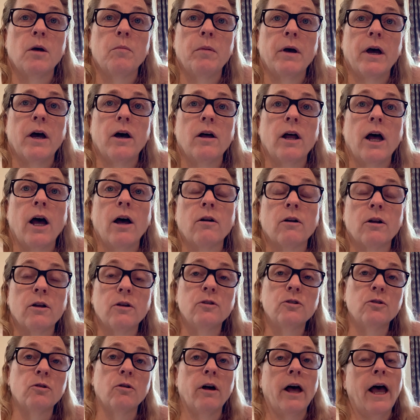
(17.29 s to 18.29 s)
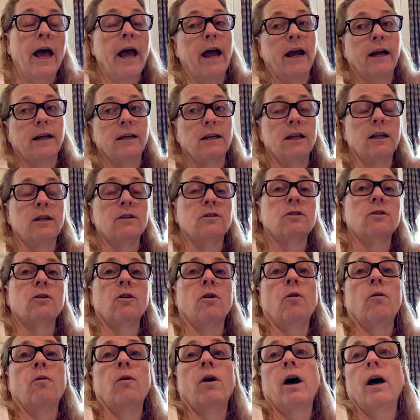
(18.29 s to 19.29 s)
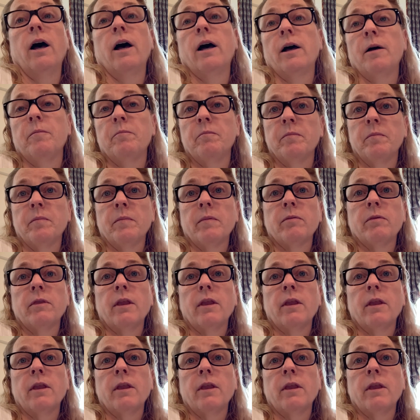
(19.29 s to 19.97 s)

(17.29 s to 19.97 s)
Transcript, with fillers: about how to control acne. So um,